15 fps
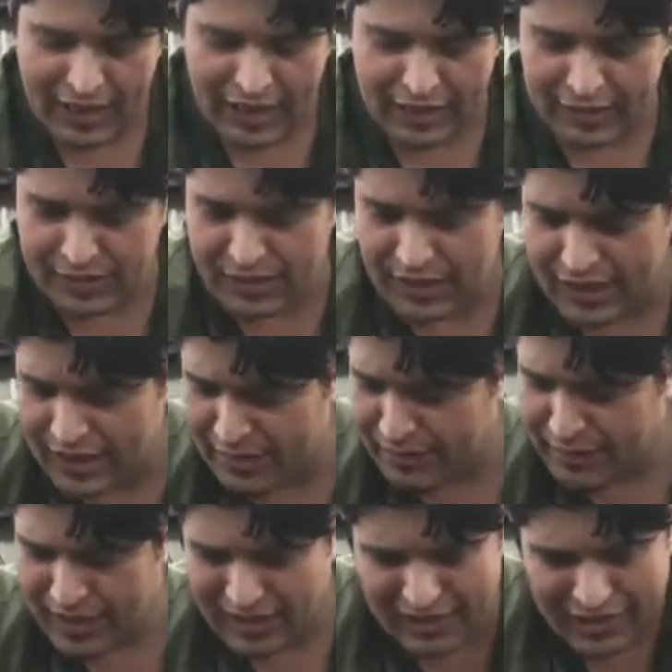
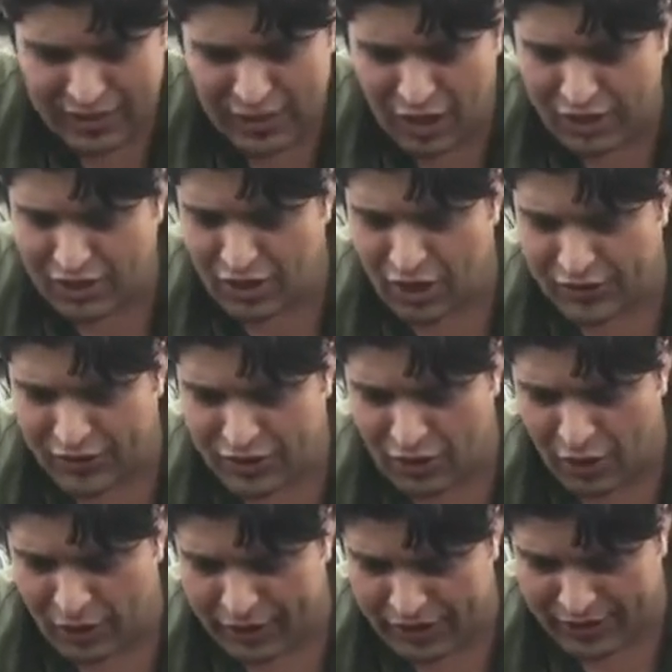Let's glance on the
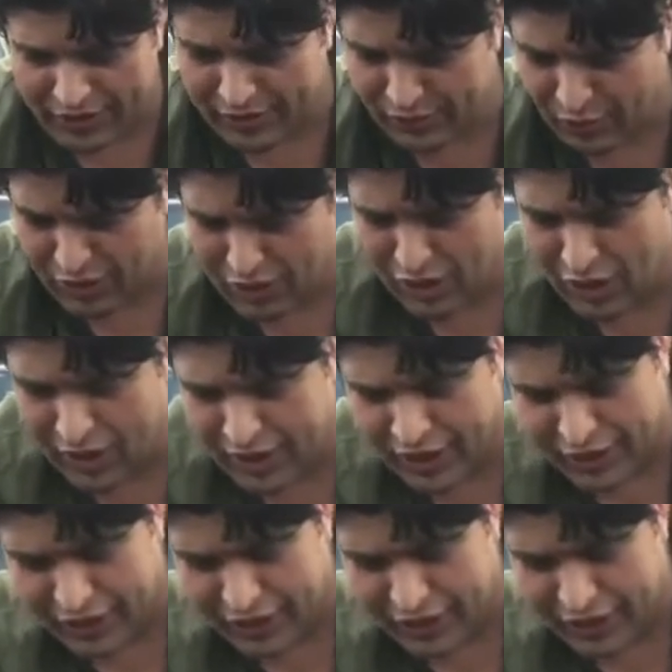soil is. What soil